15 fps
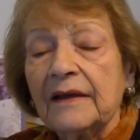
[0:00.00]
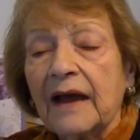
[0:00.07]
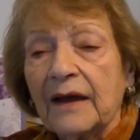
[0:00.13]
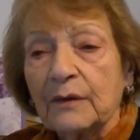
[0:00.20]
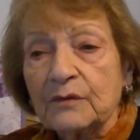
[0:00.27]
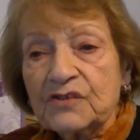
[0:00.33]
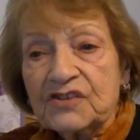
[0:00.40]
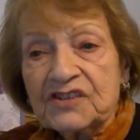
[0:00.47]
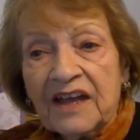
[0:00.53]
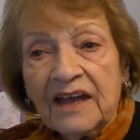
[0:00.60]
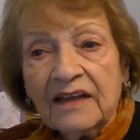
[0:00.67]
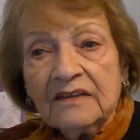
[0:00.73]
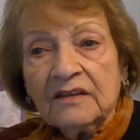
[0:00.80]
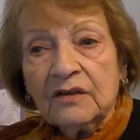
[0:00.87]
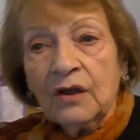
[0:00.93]

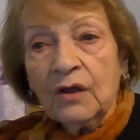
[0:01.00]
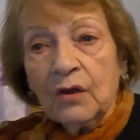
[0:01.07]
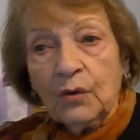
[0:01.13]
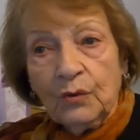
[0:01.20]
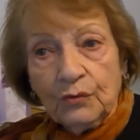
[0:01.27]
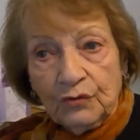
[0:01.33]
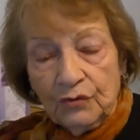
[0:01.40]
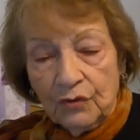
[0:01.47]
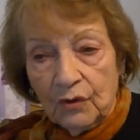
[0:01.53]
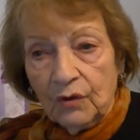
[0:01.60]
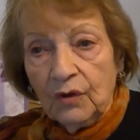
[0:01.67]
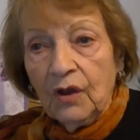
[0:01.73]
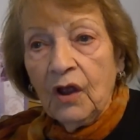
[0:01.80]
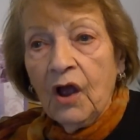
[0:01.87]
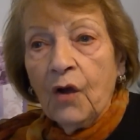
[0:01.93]
outside Kutno,
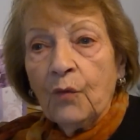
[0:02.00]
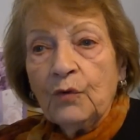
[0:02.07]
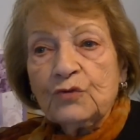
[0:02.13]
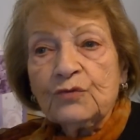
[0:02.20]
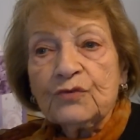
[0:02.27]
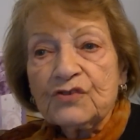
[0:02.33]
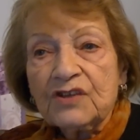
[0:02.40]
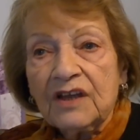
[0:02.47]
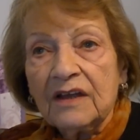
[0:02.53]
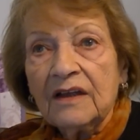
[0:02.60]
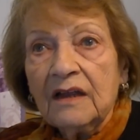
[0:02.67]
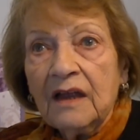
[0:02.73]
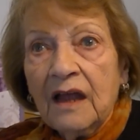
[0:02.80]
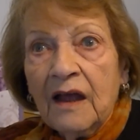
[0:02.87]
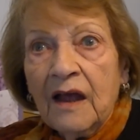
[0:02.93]
which was a